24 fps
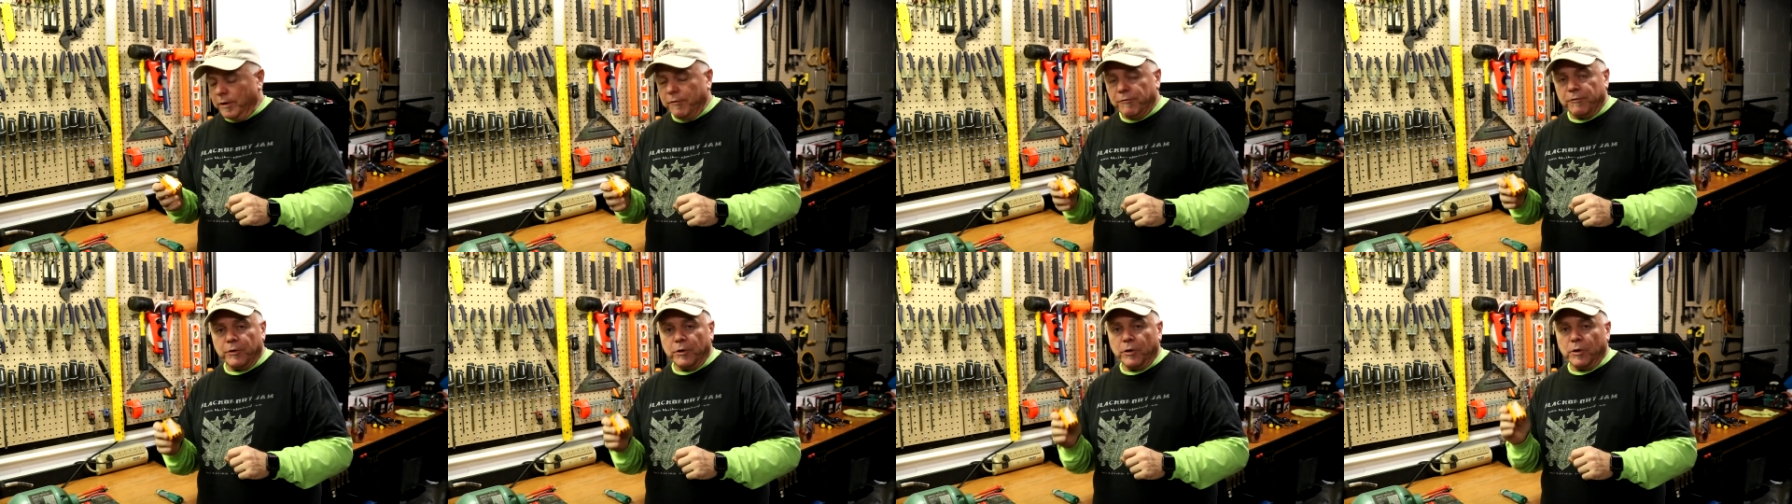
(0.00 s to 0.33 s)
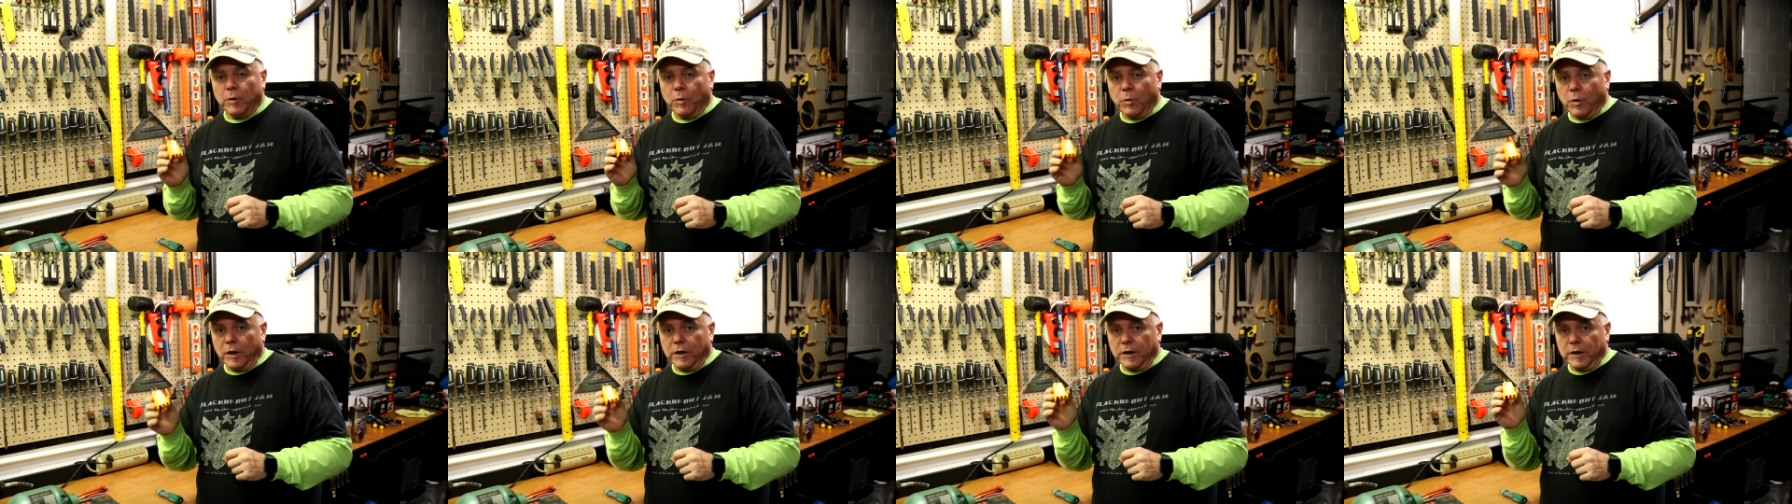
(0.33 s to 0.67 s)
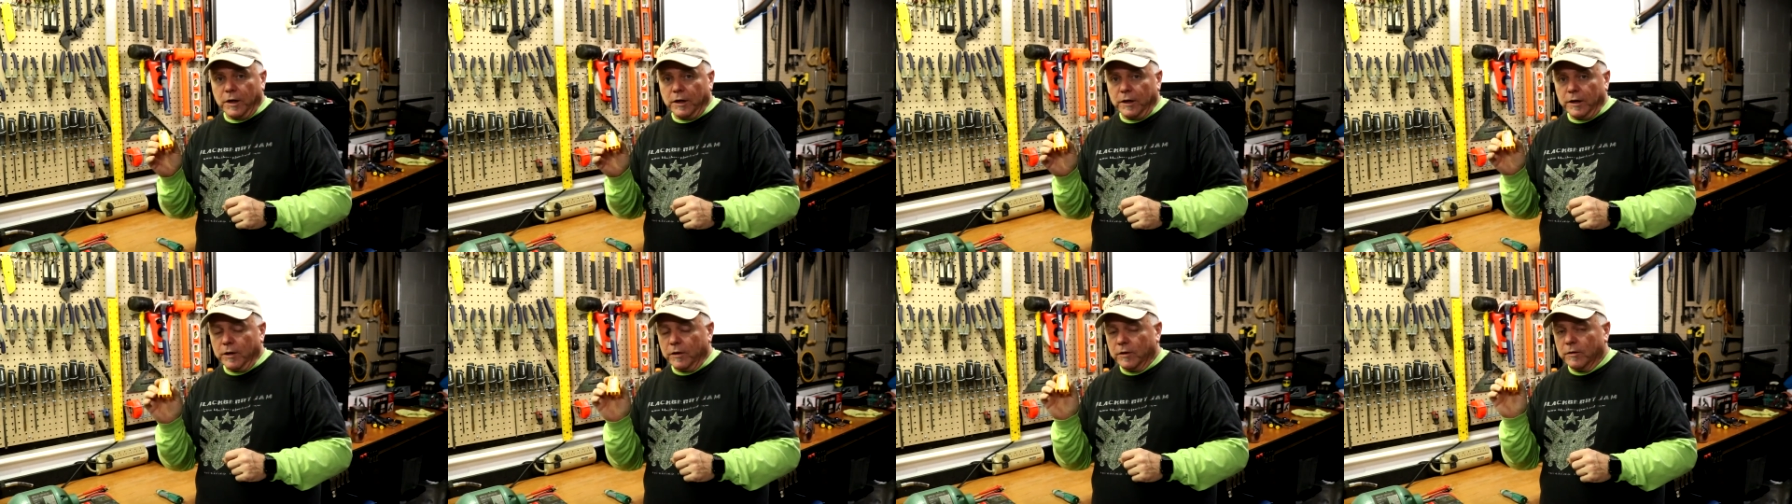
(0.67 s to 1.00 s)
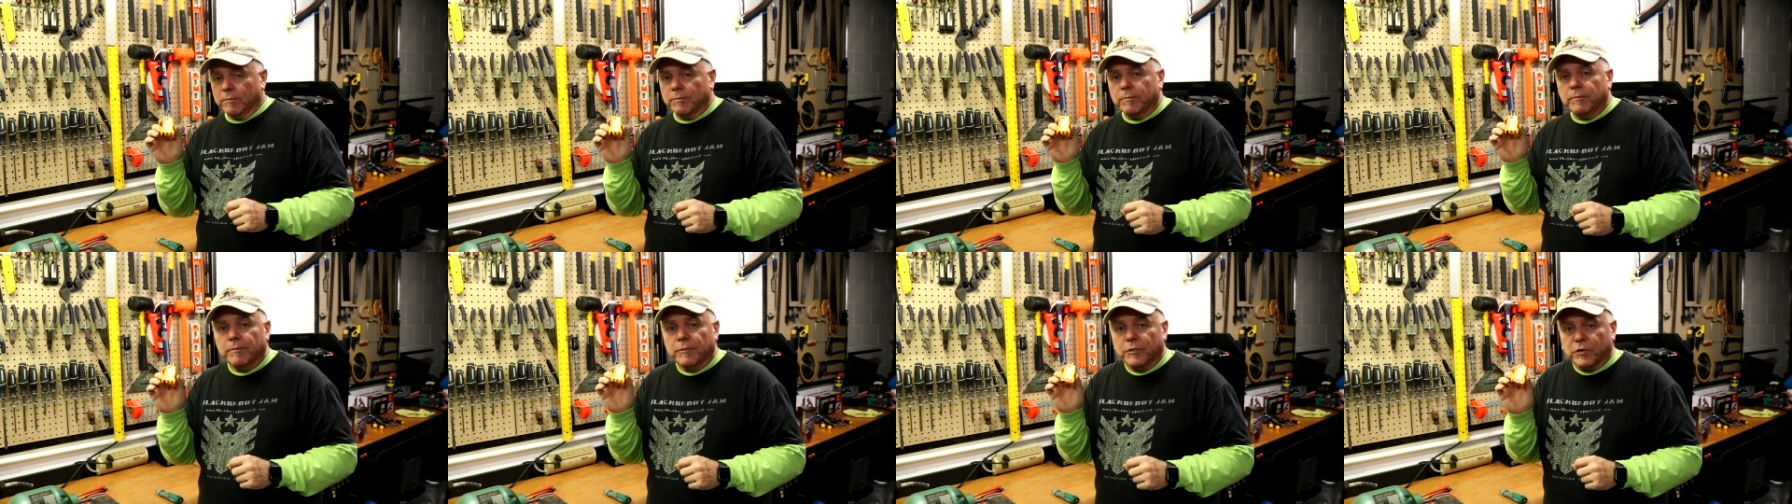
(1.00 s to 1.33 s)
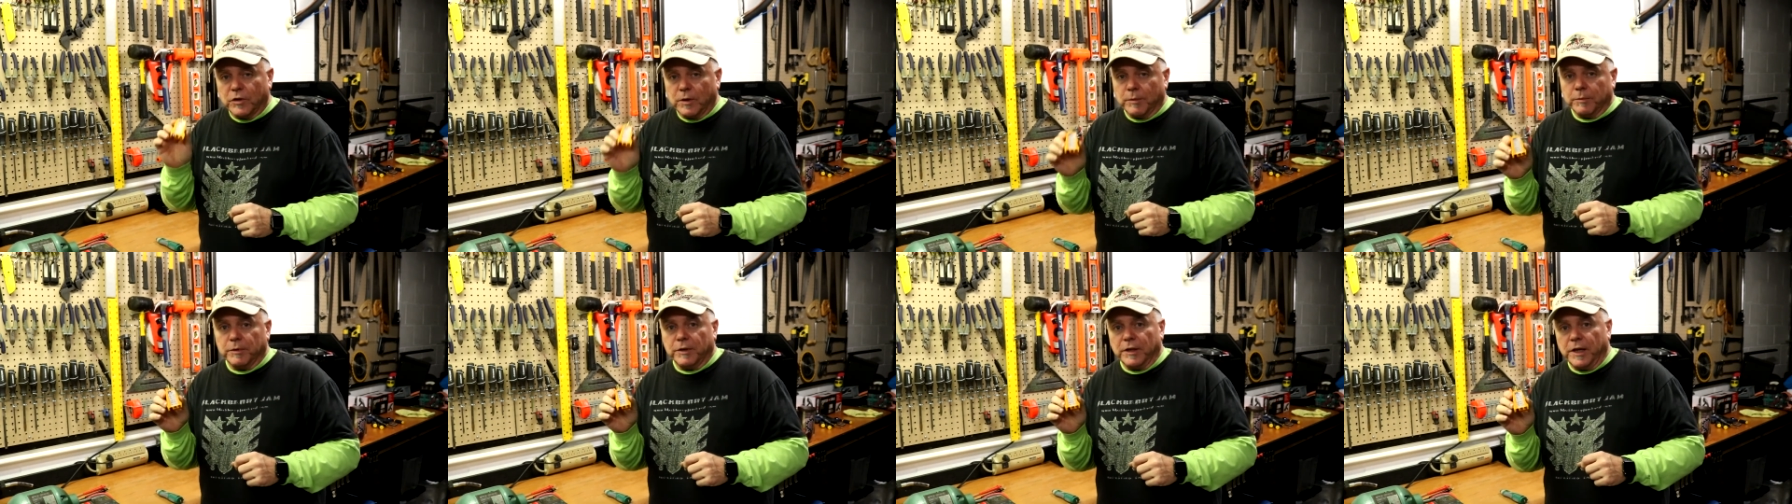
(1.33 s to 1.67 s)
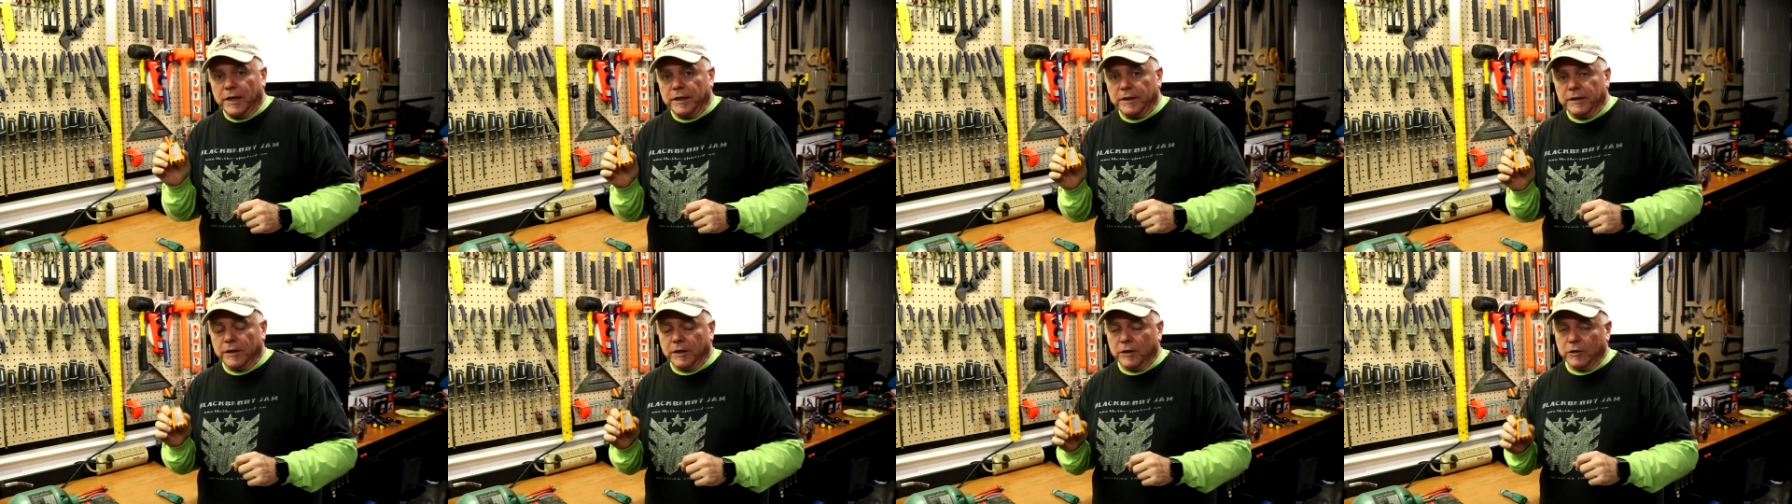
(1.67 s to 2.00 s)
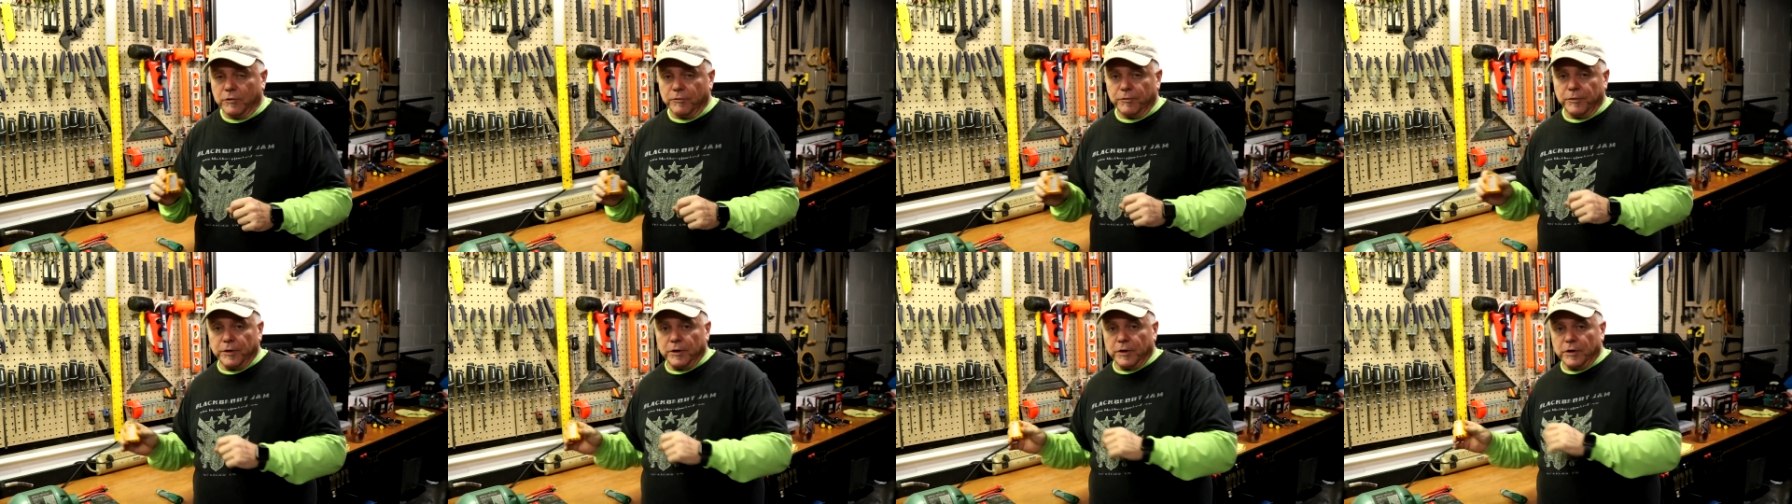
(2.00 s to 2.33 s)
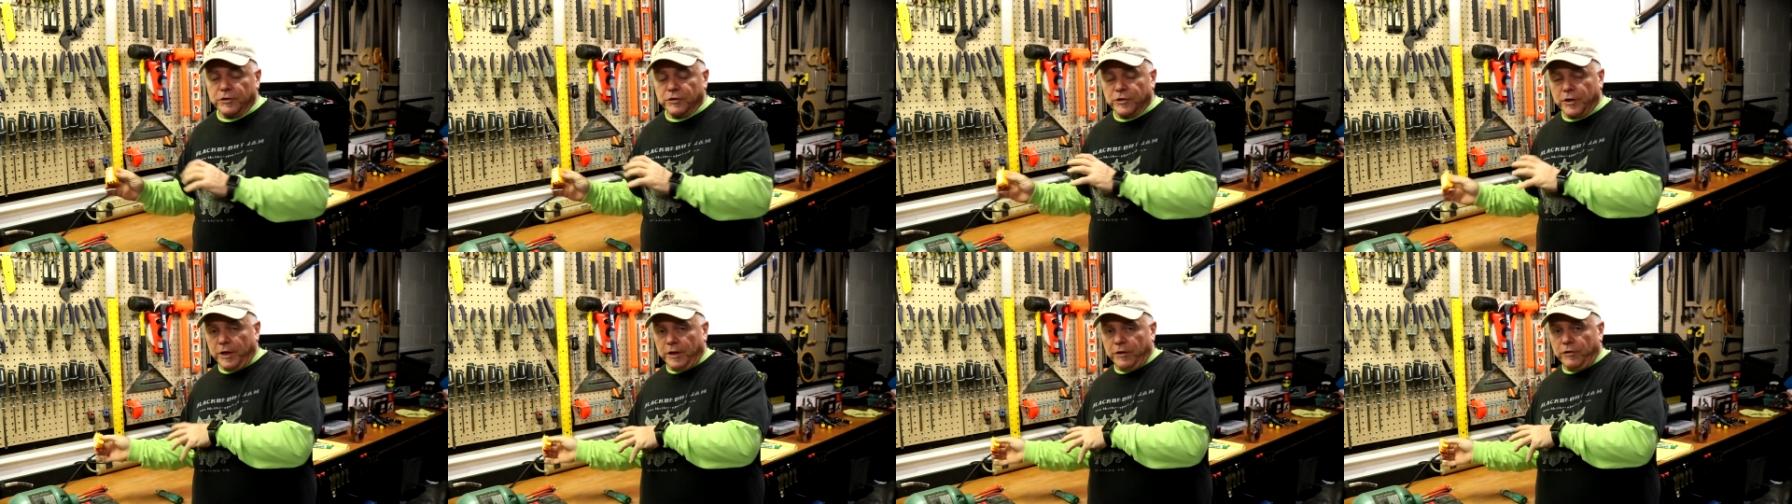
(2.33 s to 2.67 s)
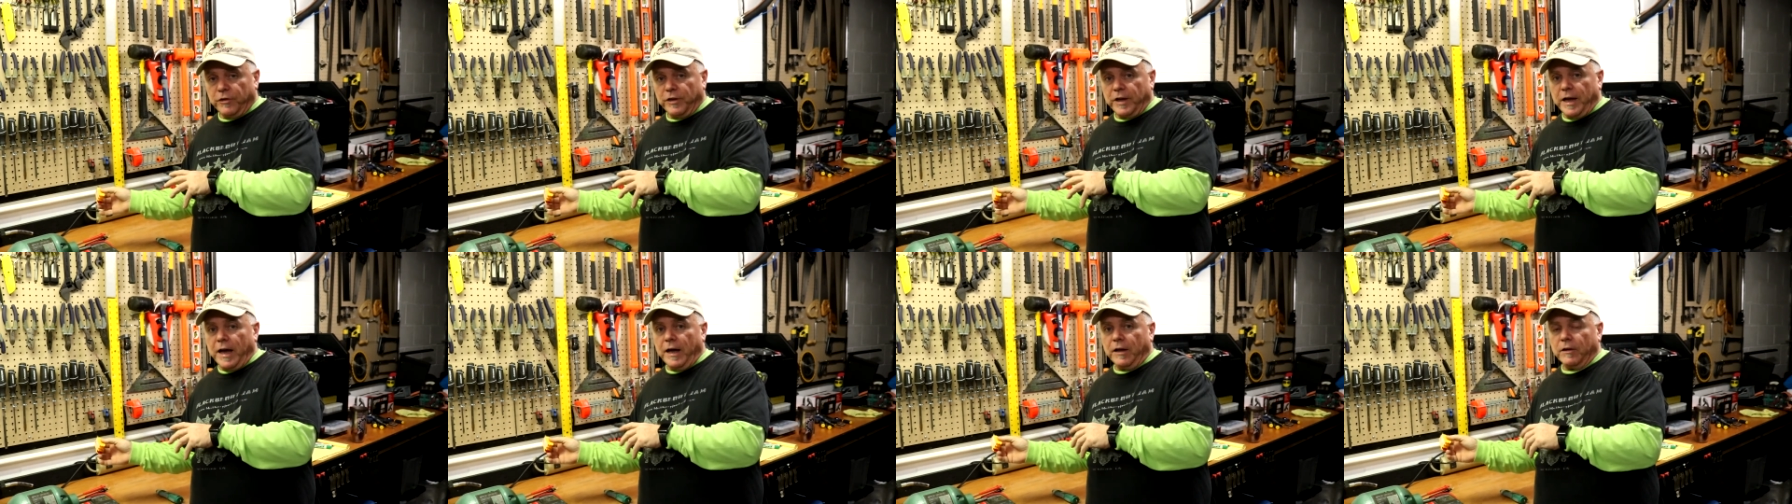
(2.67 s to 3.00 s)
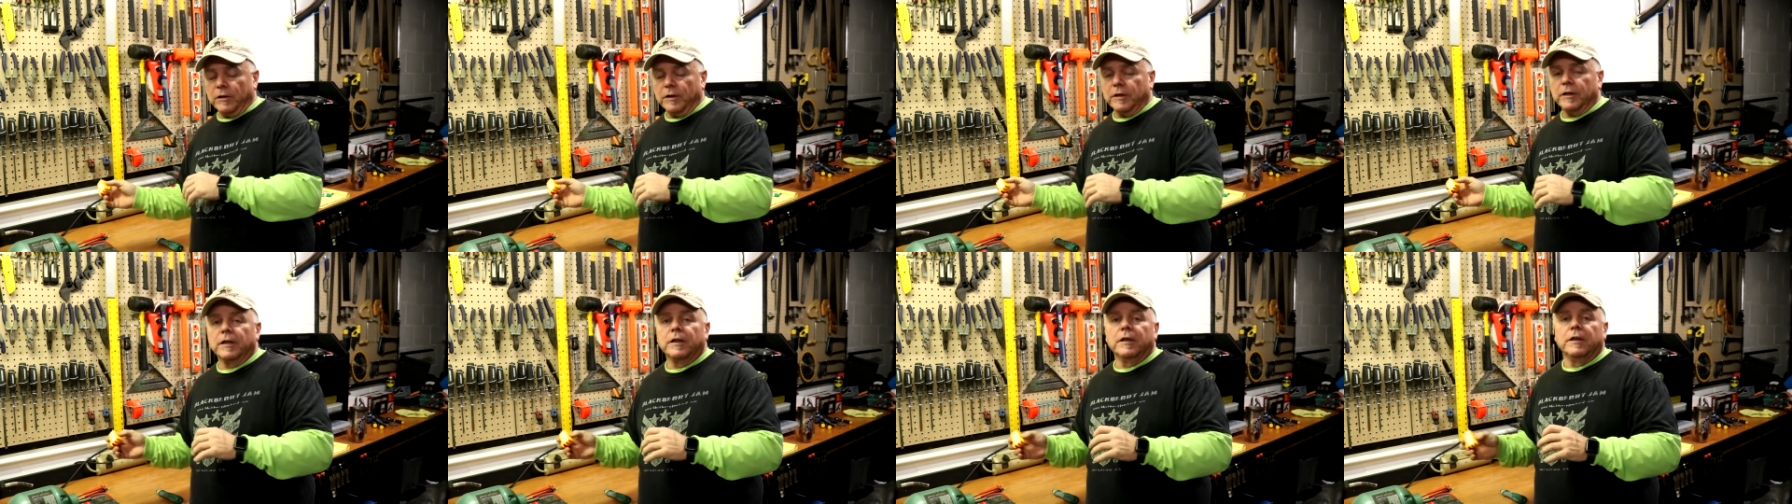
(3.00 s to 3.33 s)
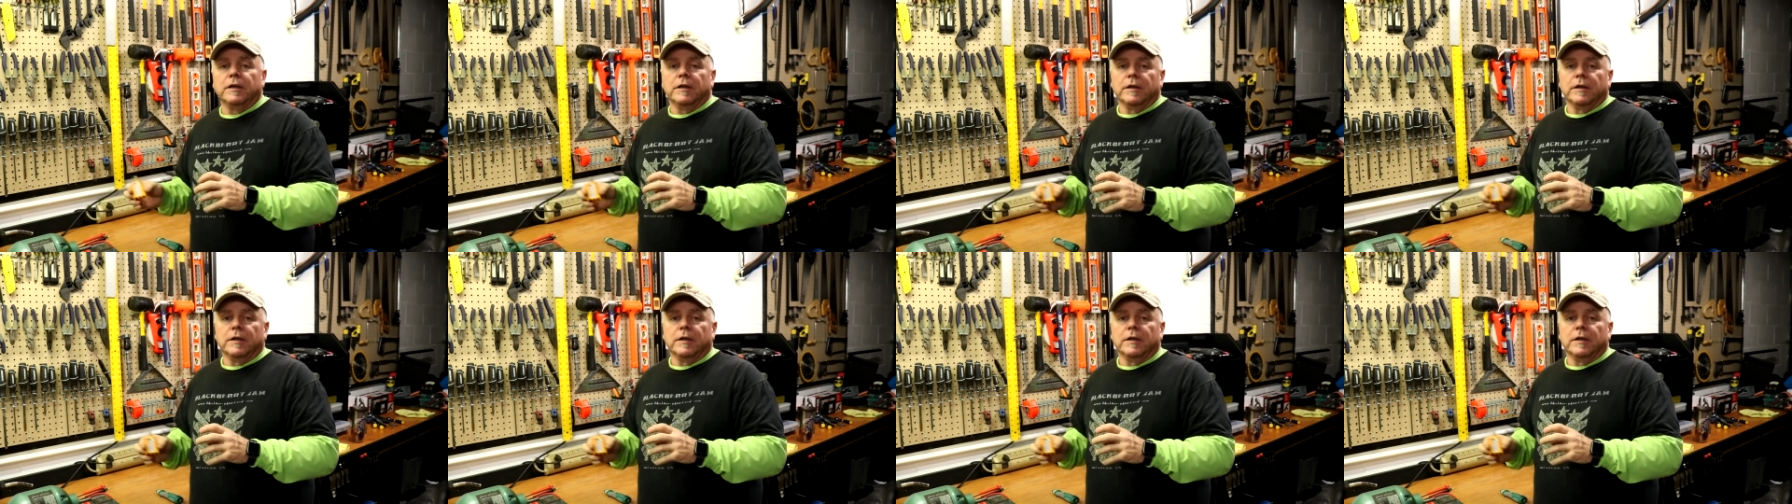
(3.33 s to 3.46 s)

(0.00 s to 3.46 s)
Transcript: If you're going to work on it, something like this. If you're going to change the outlet,